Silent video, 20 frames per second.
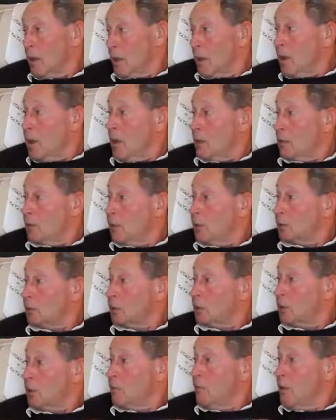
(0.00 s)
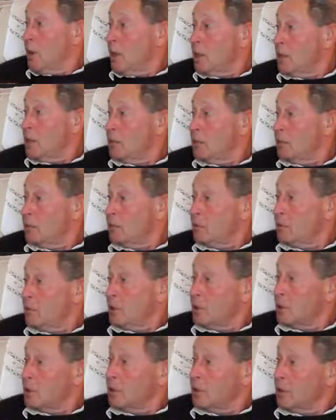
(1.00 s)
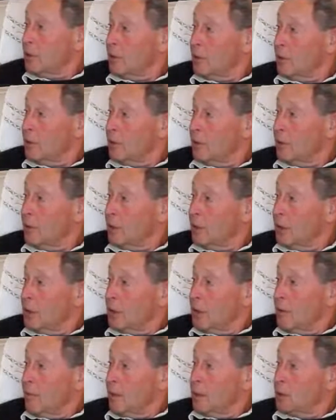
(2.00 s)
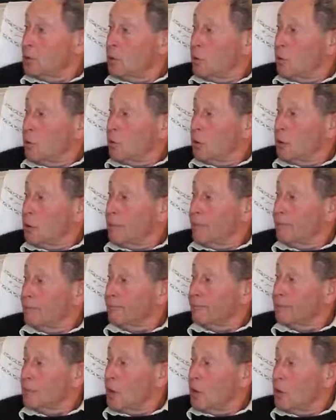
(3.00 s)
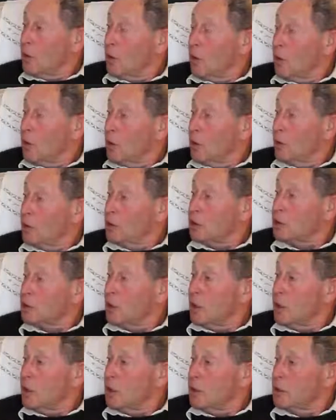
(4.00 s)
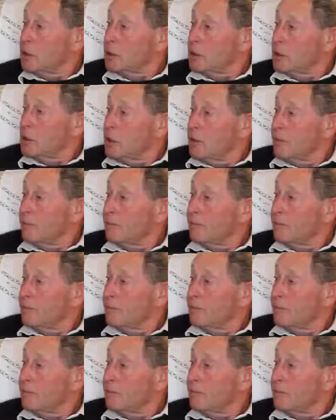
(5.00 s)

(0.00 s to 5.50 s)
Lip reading: it crosses your mind, doesn't it? Makes you wonder. Luck on your side, you see.